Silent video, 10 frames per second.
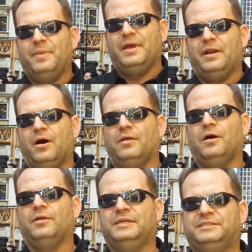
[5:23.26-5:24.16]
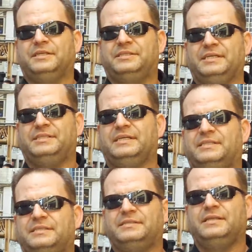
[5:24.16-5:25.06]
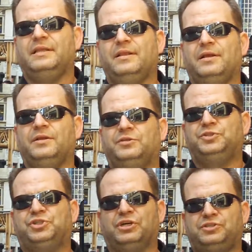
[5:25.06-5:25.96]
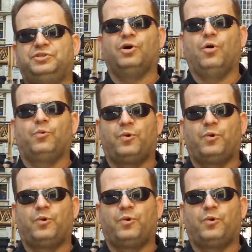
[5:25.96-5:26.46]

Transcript: and all these statistics just don't